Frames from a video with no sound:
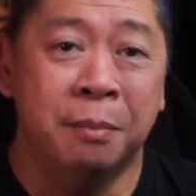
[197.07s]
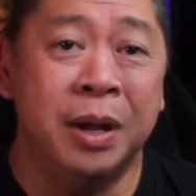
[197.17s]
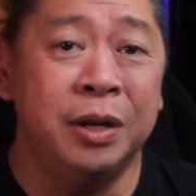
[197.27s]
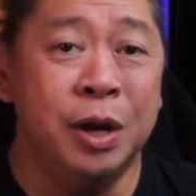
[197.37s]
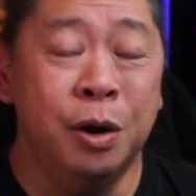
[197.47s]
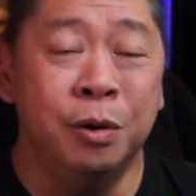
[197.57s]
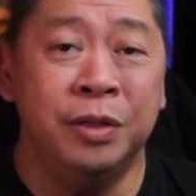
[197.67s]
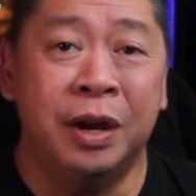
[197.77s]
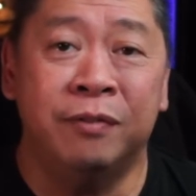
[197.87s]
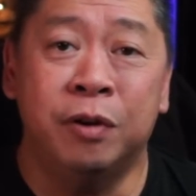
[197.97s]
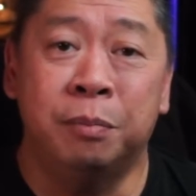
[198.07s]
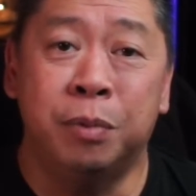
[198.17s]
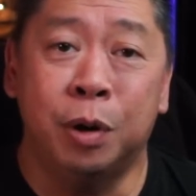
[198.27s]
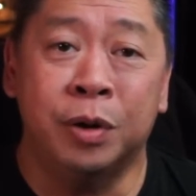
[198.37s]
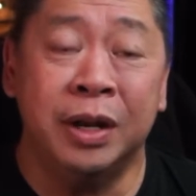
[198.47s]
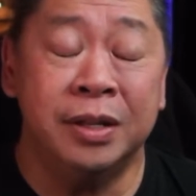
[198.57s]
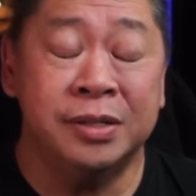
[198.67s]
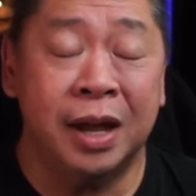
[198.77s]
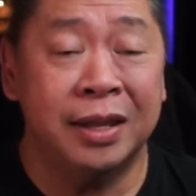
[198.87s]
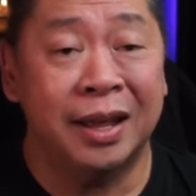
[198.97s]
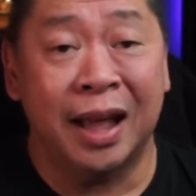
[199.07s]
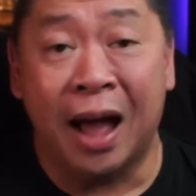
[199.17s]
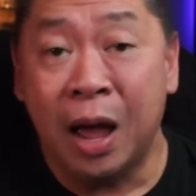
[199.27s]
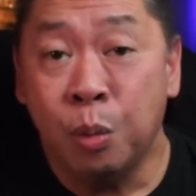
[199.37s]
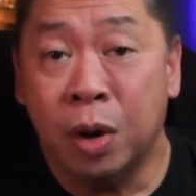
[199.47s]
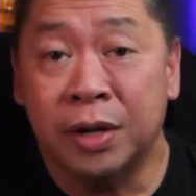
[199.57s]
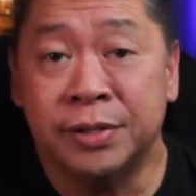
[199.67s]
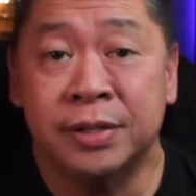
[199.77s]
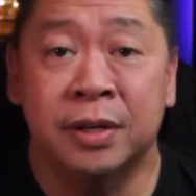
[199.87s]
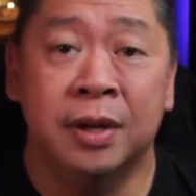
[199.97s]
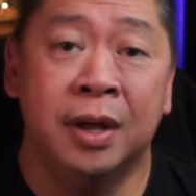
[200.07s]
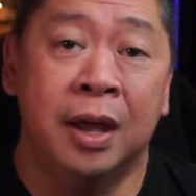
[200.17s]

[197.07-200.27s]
but know that if you're broken inside like I was,